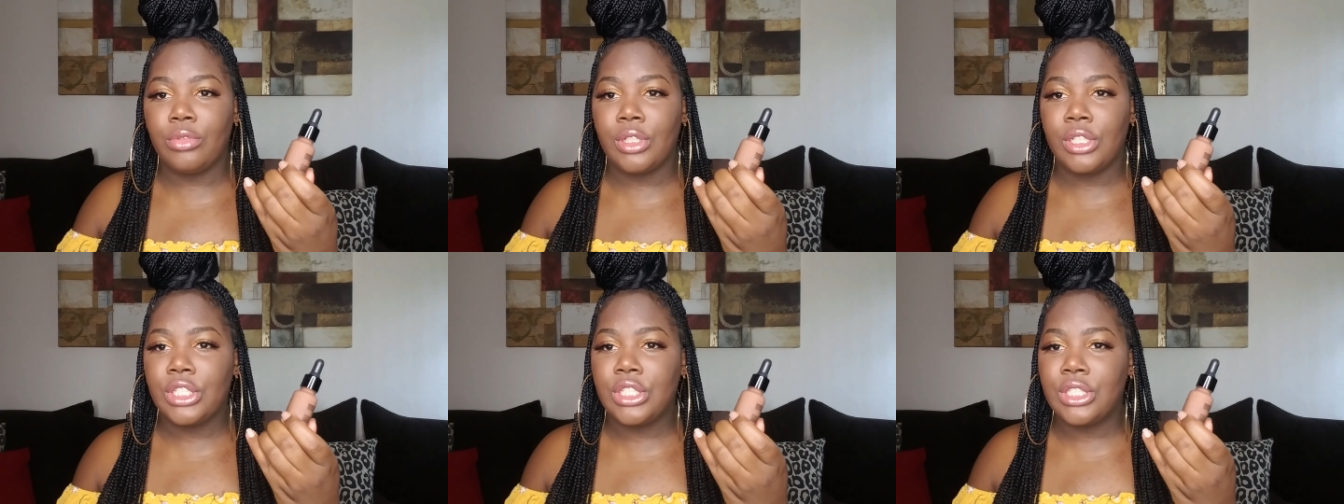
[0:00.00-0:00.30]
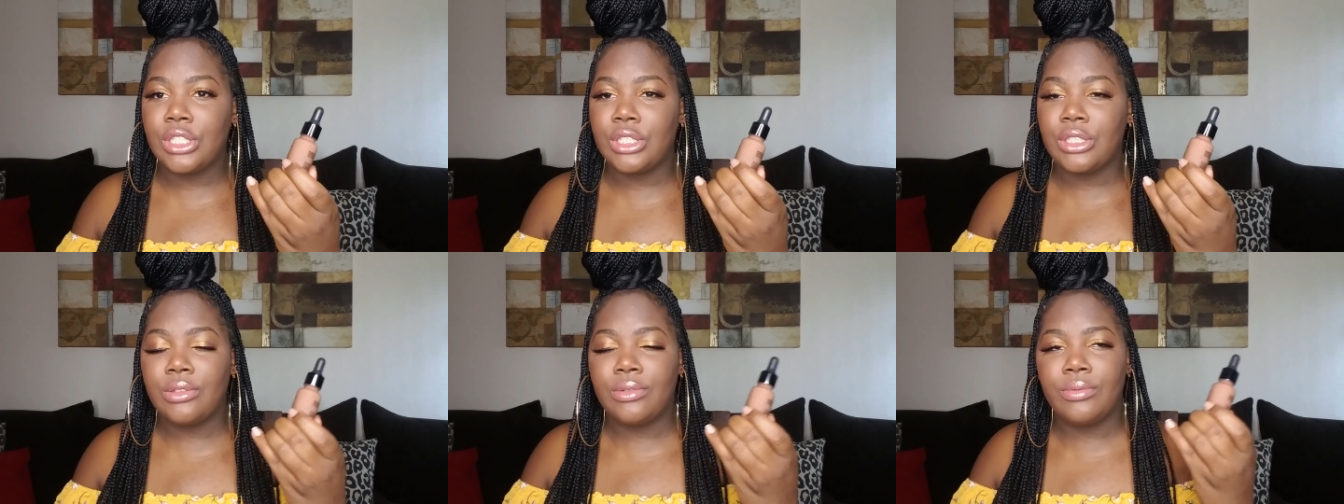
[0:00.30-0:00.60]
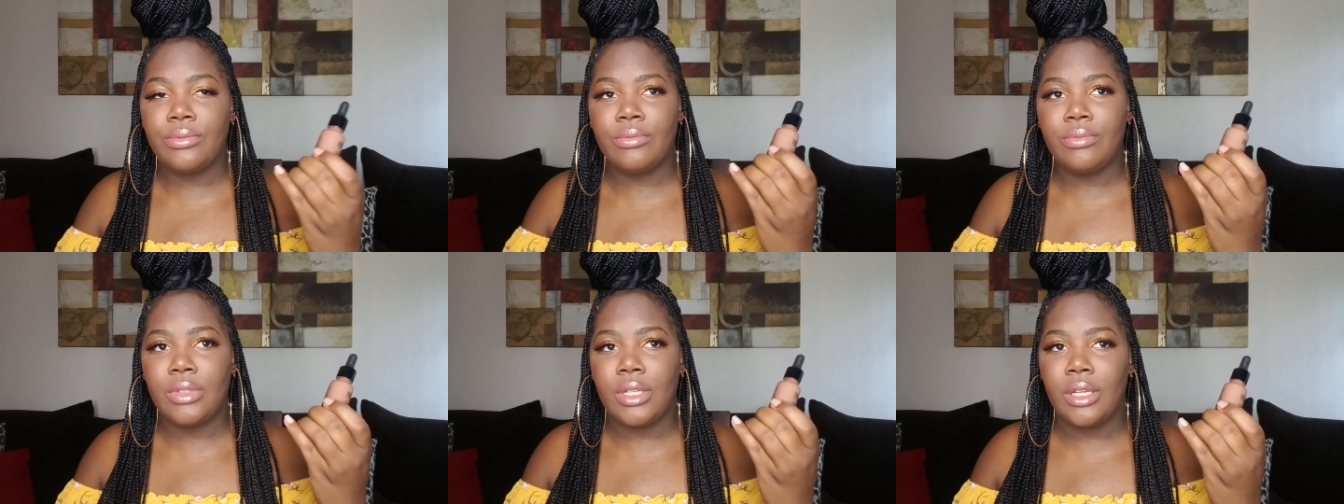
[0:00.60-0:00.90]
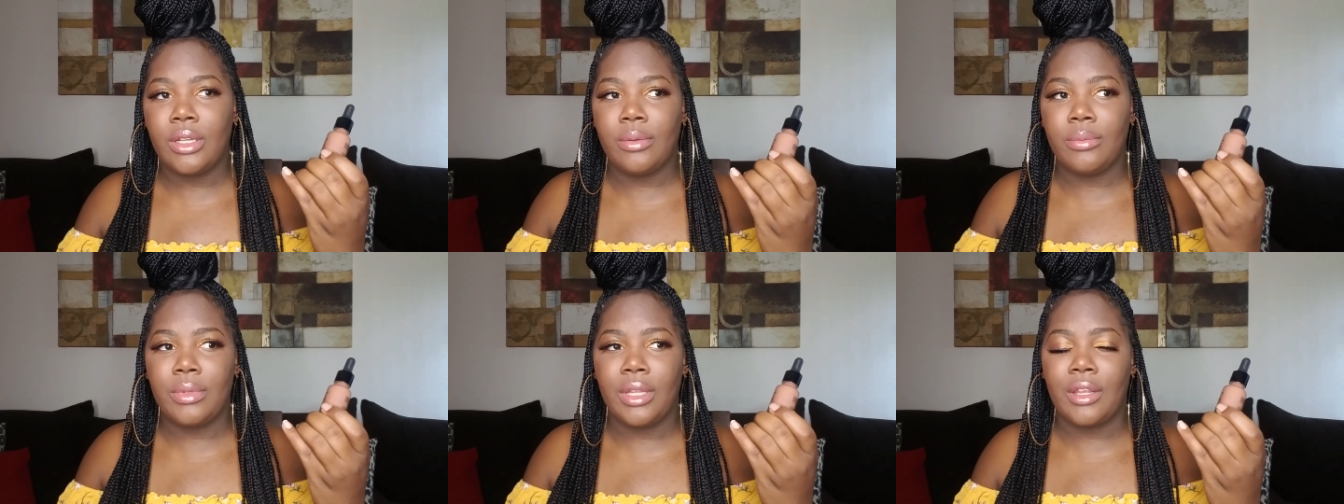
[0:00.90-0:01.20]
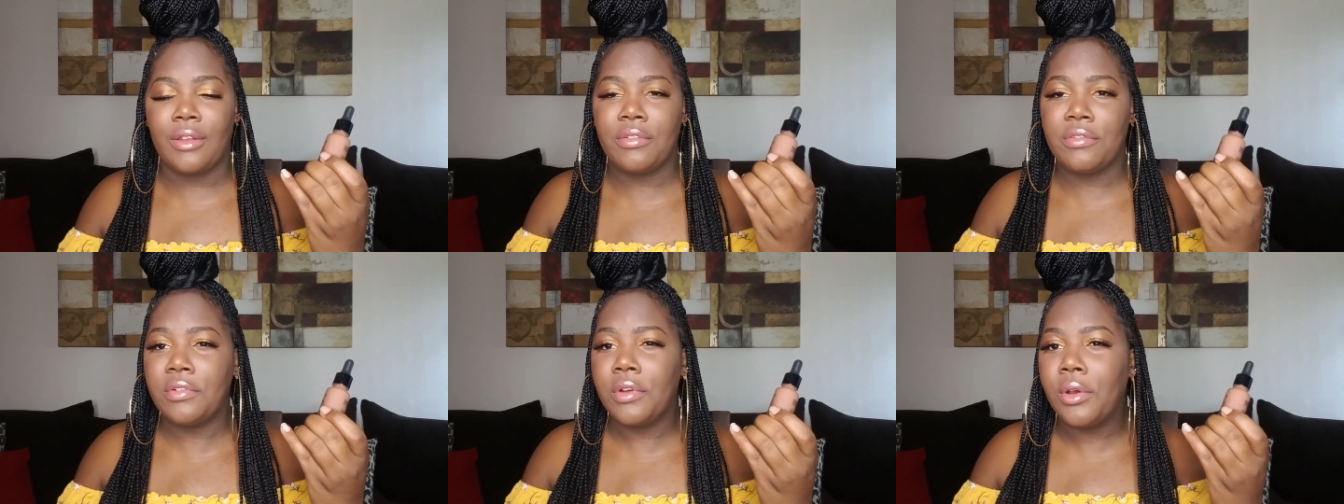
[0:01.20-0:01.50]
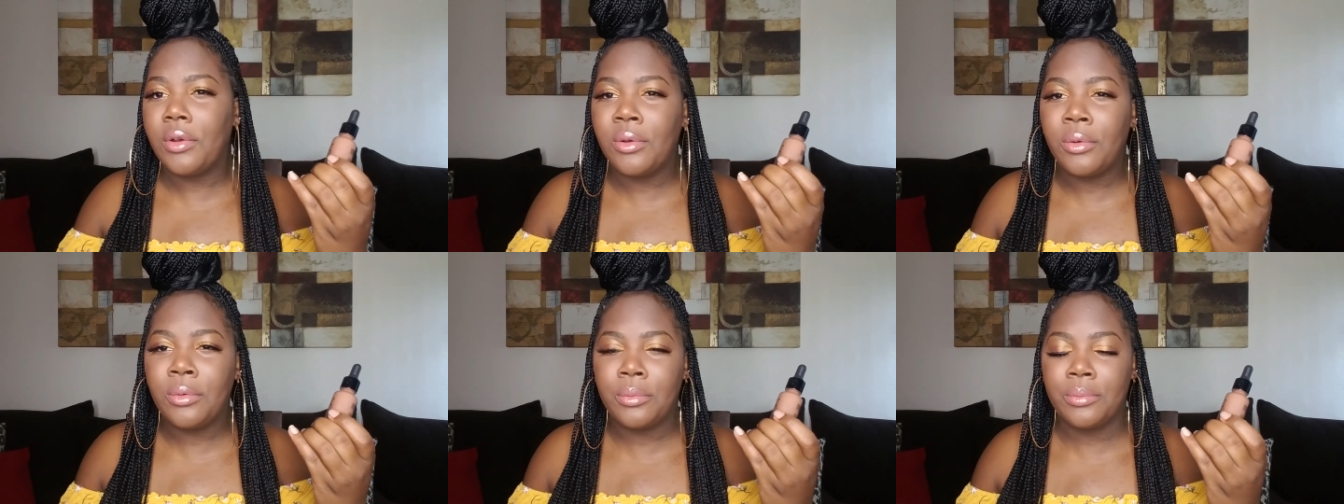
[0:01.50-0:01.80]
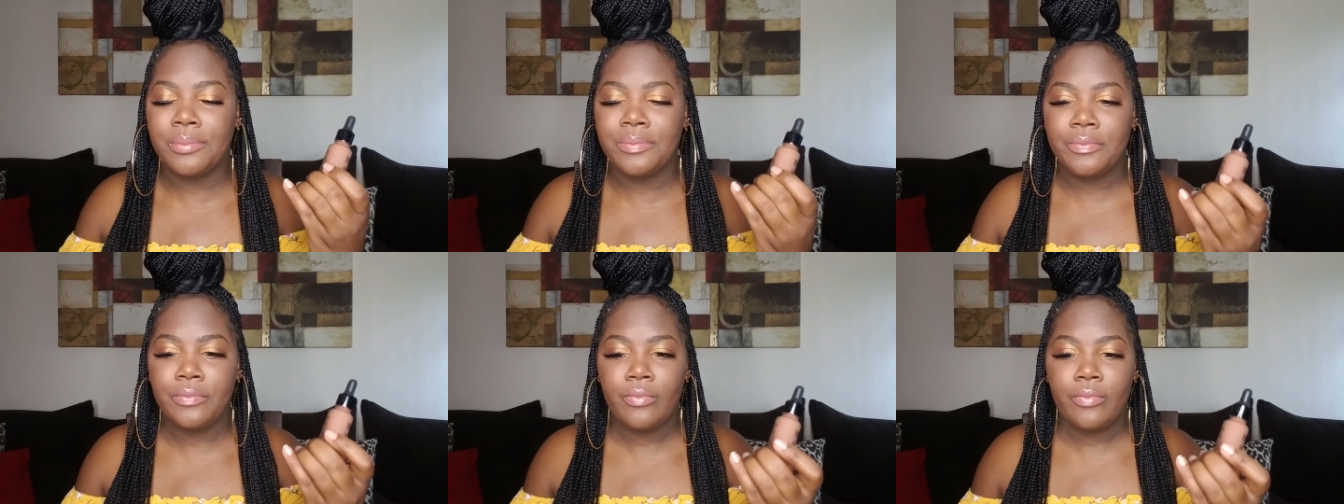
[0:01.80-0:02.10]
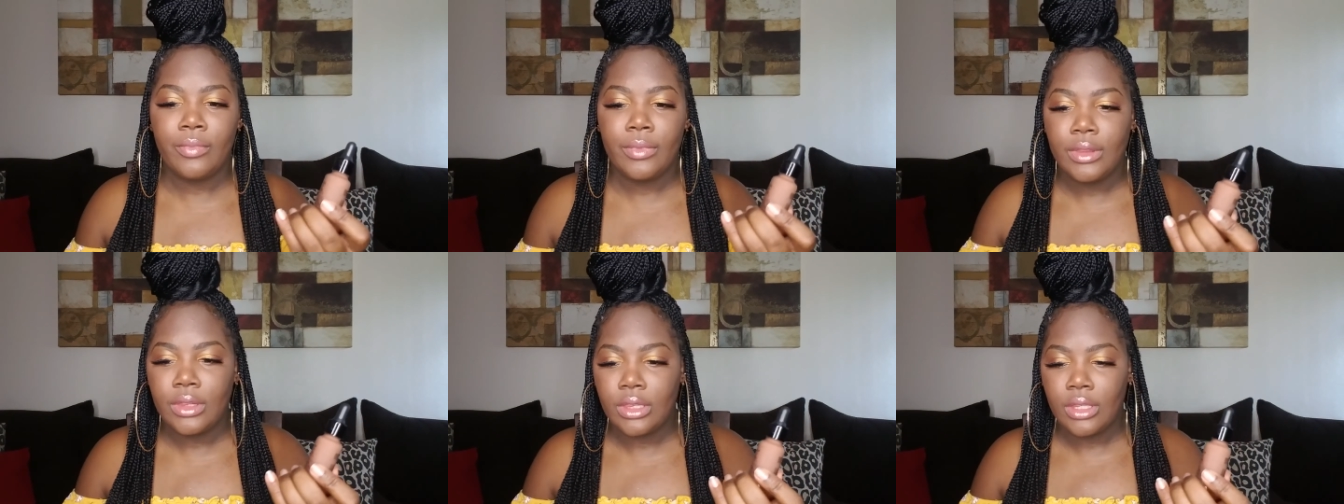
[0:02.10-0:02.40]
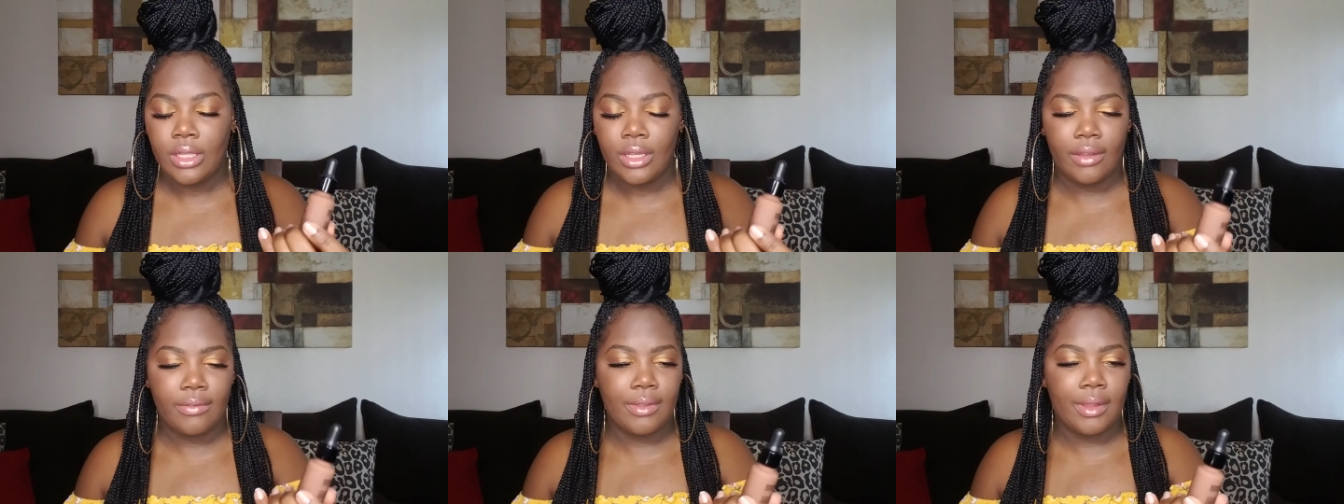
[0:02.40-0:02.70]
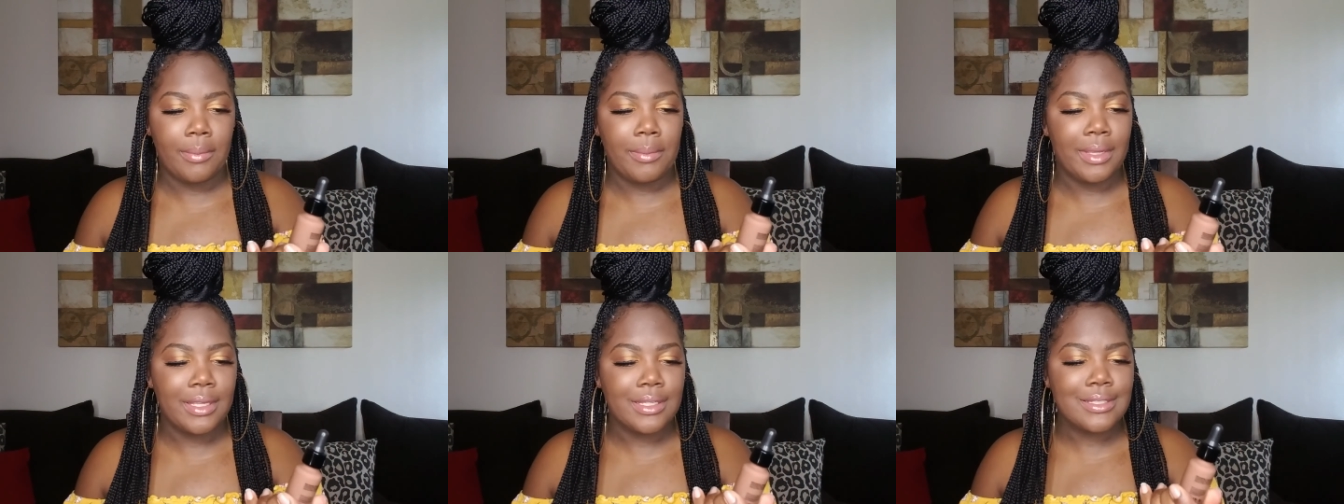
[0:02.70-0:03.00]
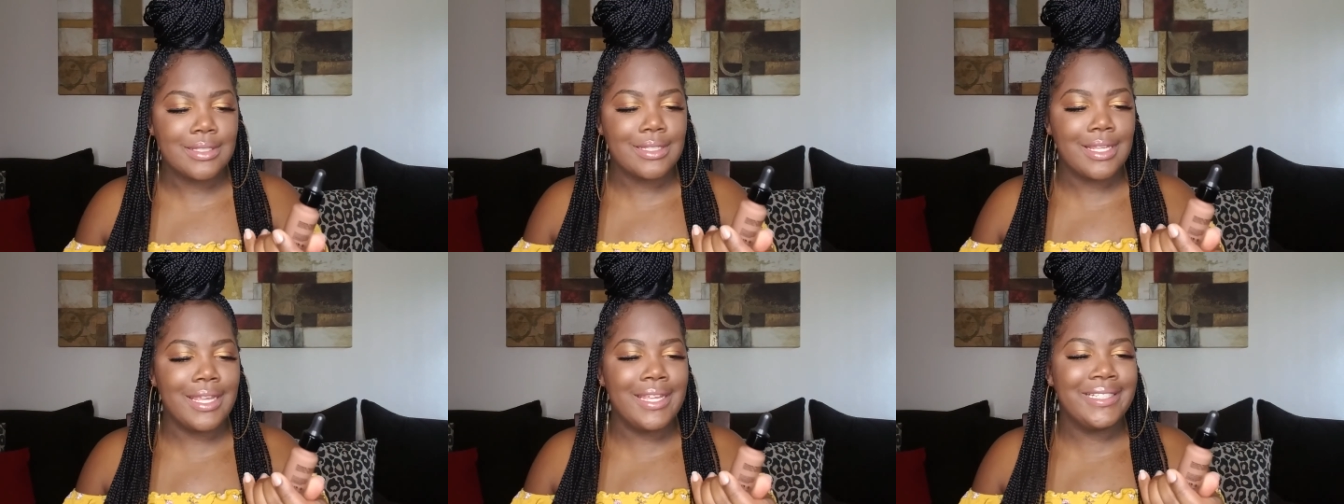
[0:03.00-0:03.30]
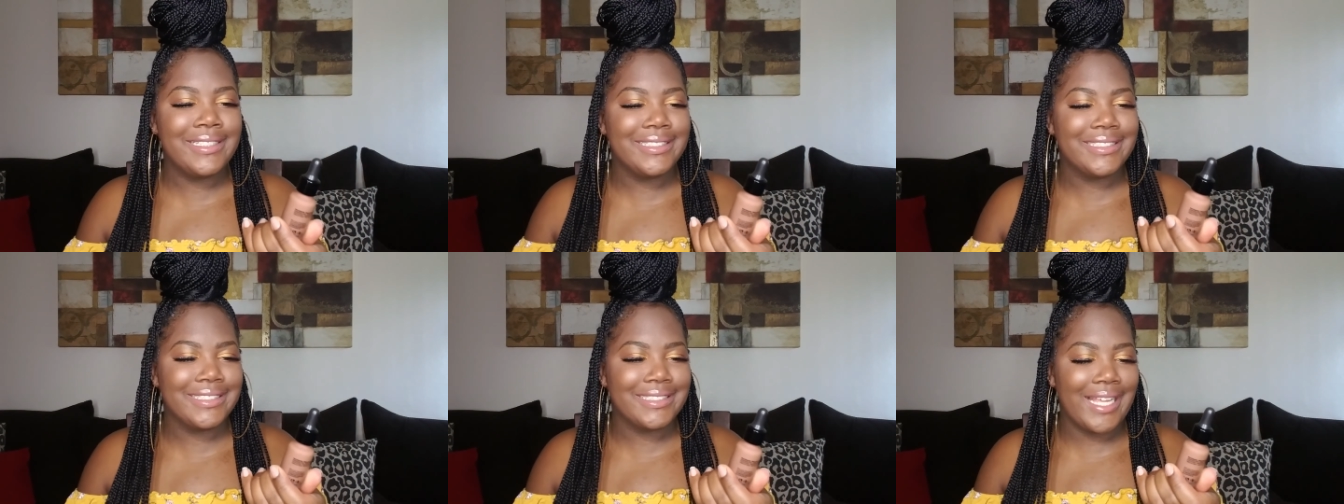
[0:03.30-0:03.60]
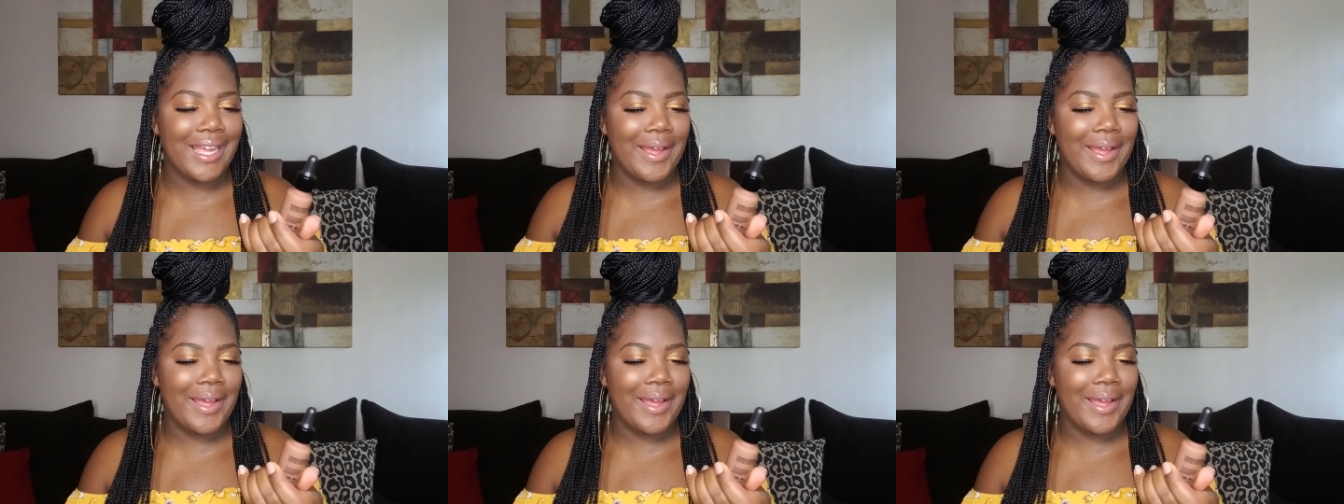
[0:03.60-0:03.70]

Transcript: rich, like foam, if that makes sense.